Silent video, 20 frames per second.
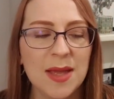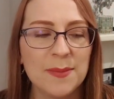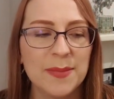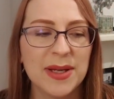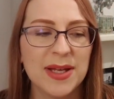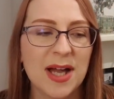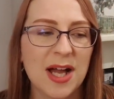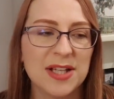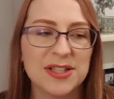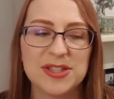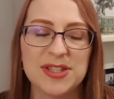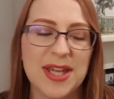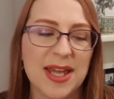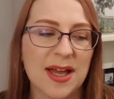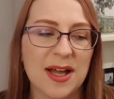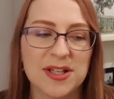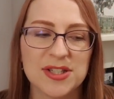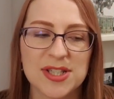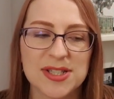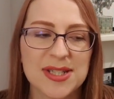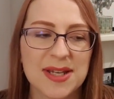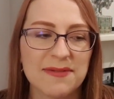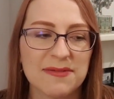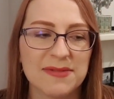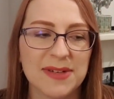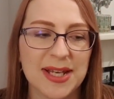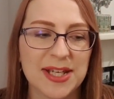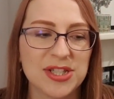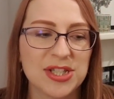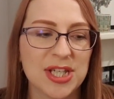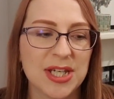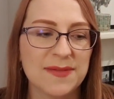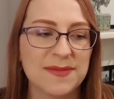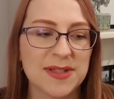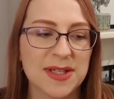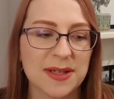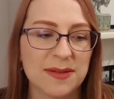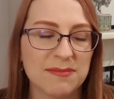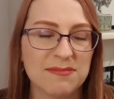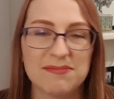But I just haven't really
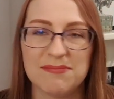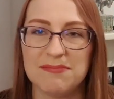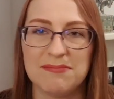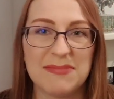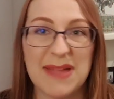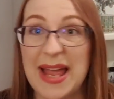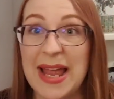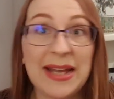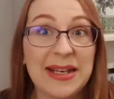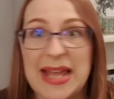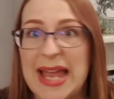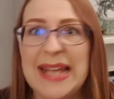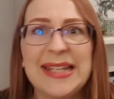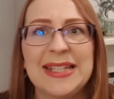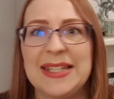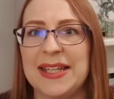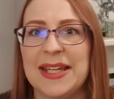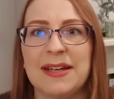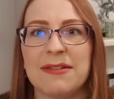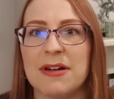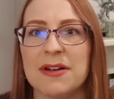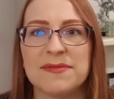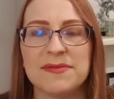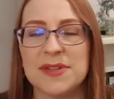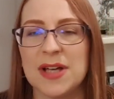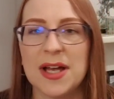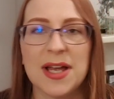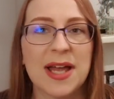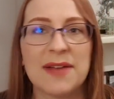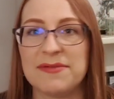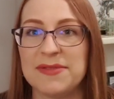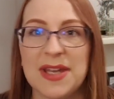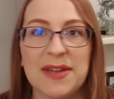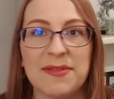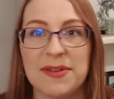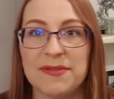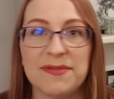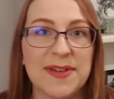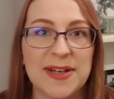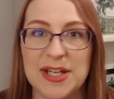achieved it any year. I have
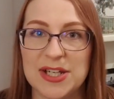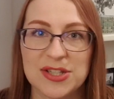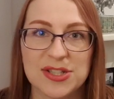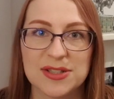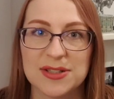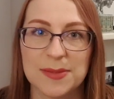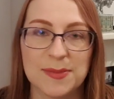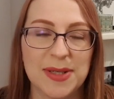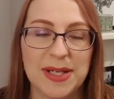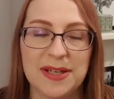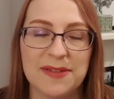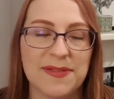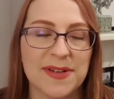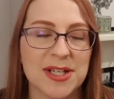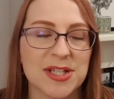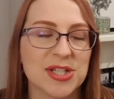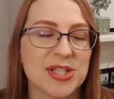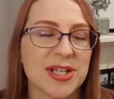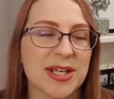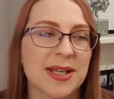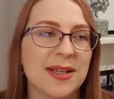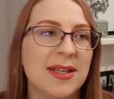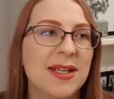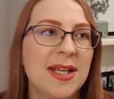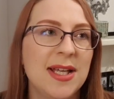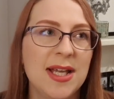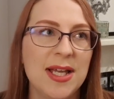never completely finished it.